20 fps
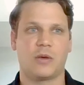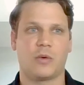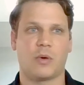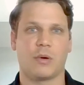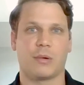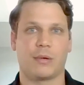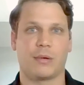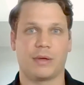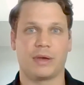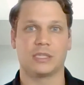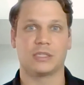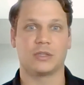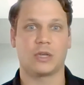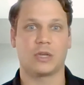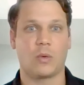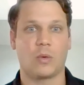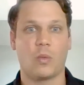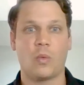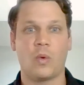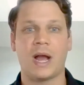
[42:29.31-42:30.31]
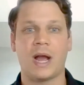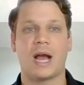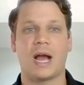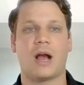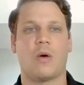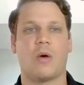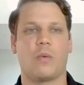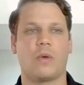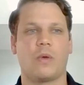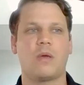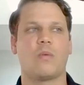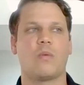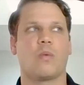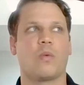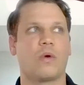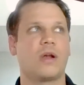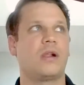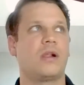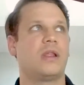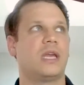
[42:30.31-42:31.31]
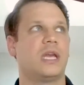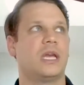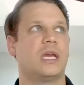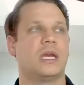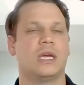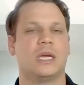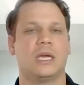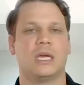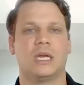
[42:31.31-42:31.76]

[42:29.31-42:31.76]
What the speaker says: where I realized like, wow, we really